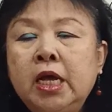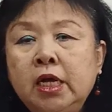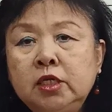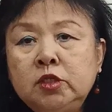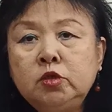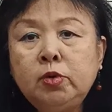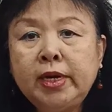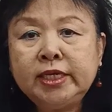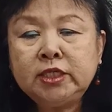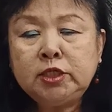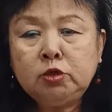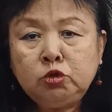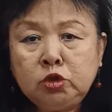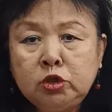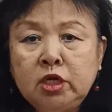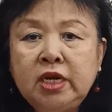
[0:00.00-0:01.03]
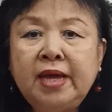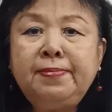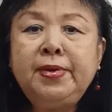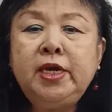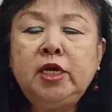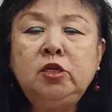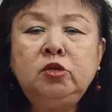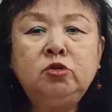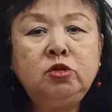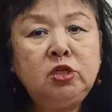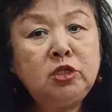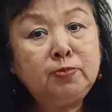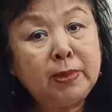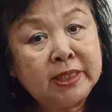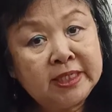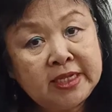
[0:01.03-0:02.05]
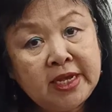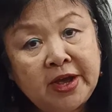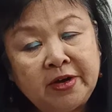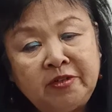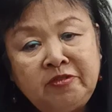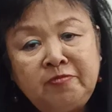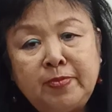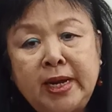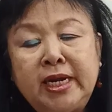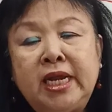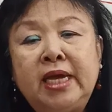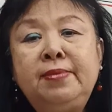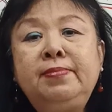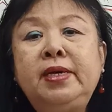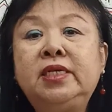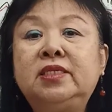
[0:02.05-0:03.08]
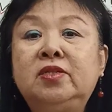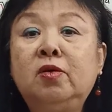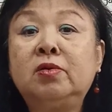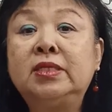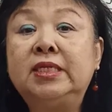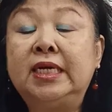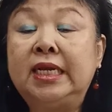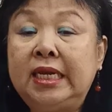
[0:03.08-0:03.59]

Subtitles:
So as usual, let me introduce myself. My name is Dr.